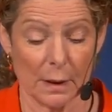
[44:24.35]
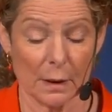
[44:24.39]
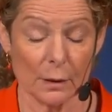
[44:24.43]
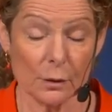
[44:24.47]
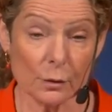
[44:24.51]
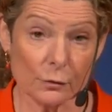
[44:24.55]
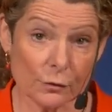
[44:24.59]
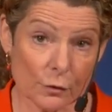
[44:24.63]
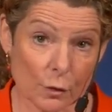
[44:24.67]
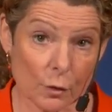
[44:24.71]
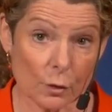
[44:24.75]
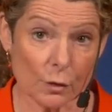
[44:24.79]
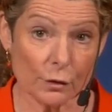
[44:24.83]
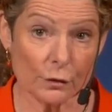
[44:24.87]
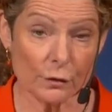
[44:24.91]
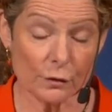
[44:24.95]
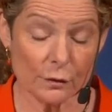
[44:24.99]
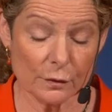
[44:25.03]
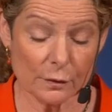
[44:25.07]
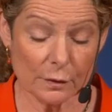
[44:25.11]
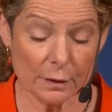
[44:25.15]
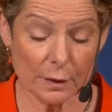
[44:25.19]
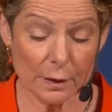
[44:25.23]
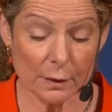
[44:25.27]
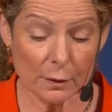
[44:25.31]
And of course,
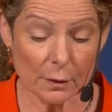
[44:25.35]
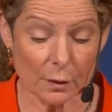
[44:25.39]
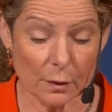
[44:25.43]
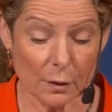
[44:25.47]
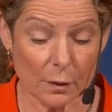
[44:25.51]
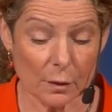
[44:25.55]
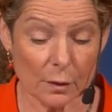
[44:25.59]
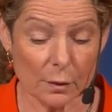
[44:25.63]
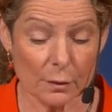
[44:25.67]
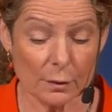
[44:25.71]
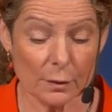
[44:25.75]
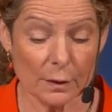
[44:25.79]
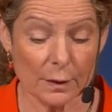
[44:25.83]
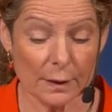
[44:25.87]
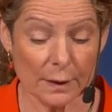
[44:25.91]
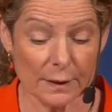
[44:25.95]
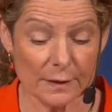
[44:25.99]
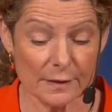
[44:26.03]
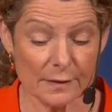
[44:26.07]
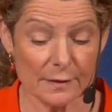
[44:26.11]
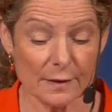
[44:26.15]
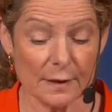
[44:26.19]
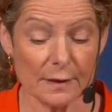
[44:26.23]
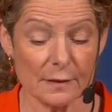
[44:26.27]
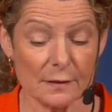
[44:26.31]
there are
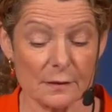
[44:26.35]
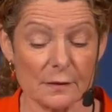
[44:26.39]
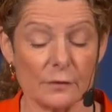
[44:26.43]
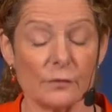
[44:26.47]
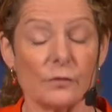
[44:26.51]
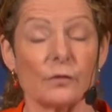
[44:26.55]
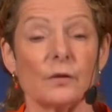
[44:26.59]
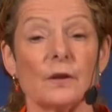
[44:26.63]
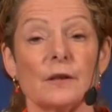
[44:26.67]
extensive